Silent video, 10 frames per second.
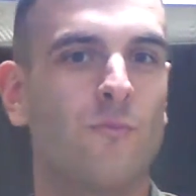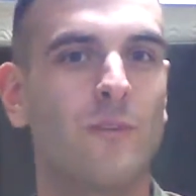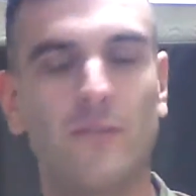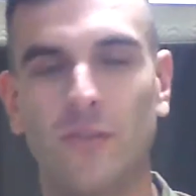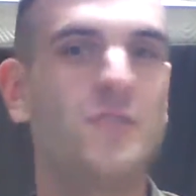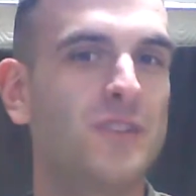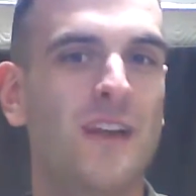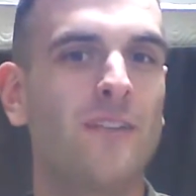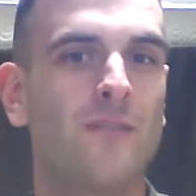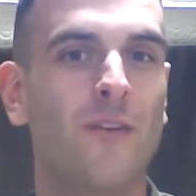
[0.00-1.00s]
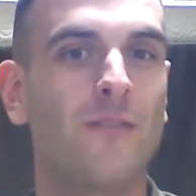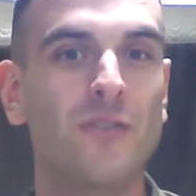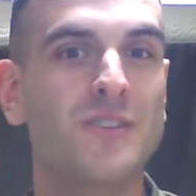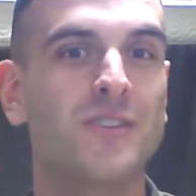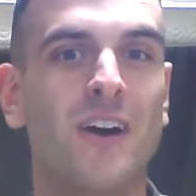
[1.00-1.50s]

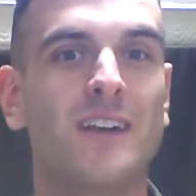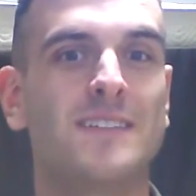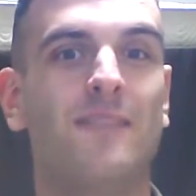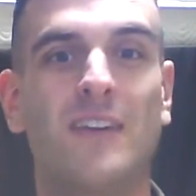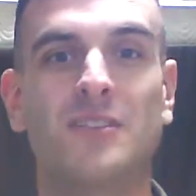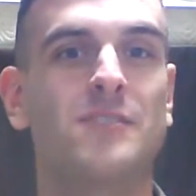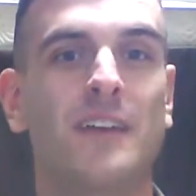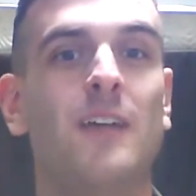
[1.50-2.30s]
revolution talks and eventually